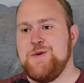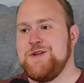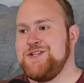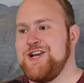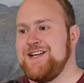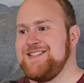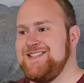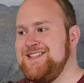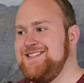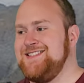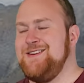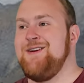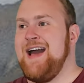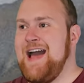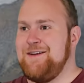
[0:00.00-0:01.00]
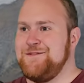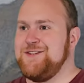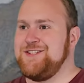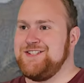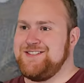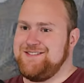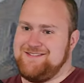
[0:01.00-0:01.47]
it justice. You have to
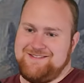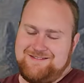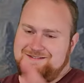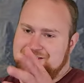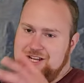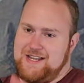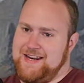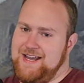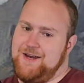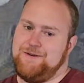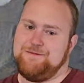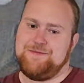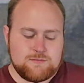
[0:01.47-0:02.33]
just check it out.